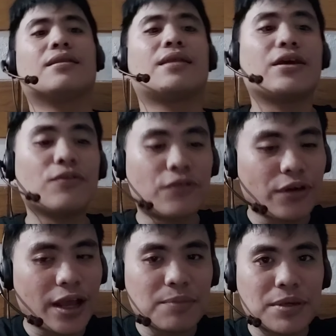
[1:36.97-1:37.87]
Thank you for
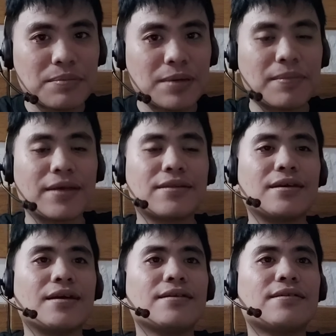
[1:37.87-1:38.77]
helping me,
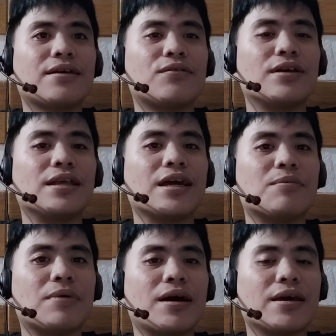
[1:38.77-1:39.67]
Matthias. I really,
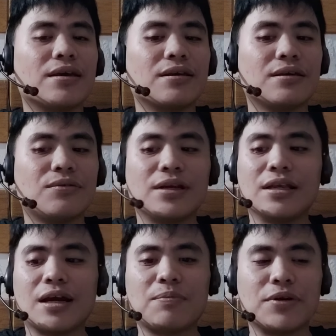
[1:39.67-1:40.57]
I
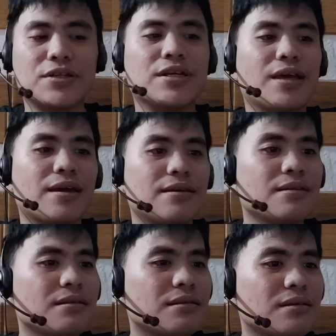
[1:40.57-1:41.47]
really appreciate
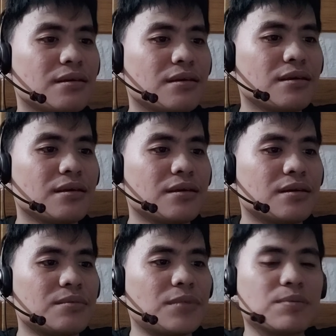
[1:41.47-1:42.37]
it.
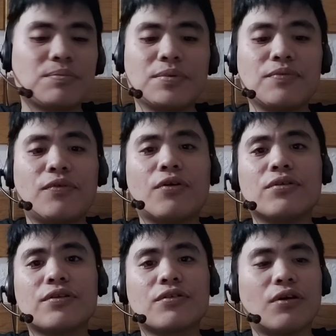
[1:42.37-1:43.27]
But before
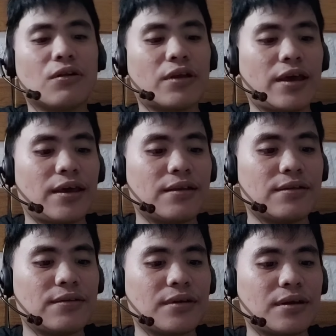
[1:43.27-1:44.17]
this call
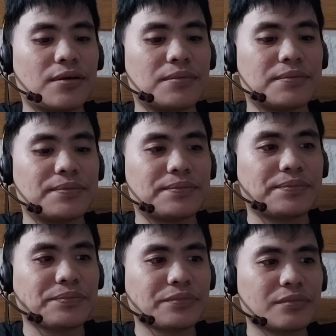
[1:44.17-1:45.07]
ends, um...
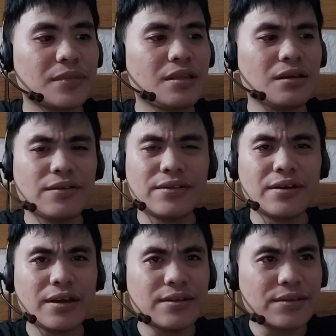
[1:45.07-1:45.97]
What? Is
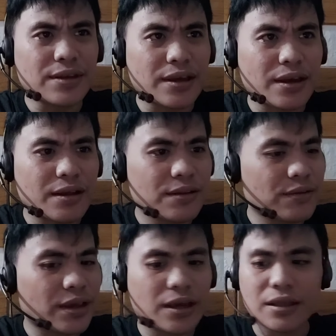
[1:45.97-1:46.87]
there anything else
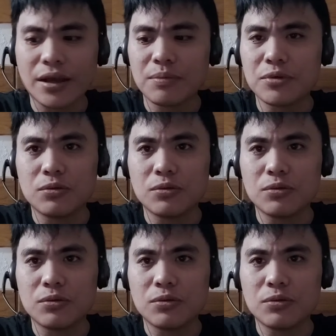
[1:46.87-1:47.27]
I can help you